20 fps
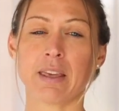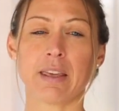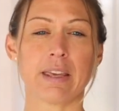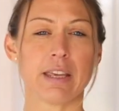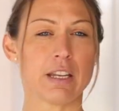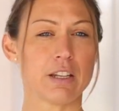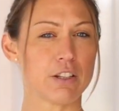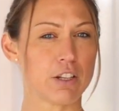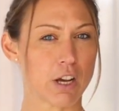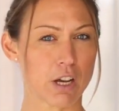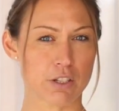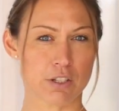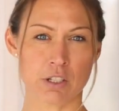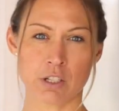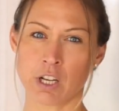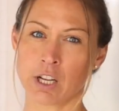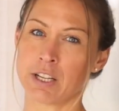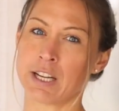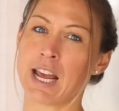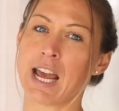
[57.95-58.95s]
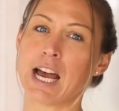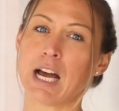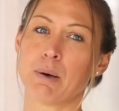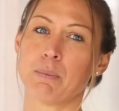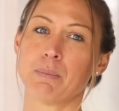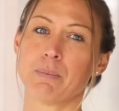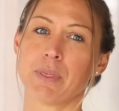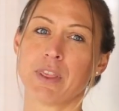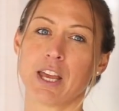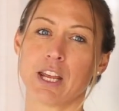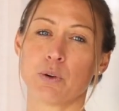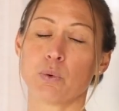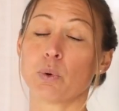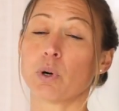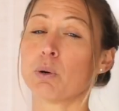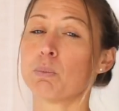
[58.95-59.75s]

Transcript: It does not help that we're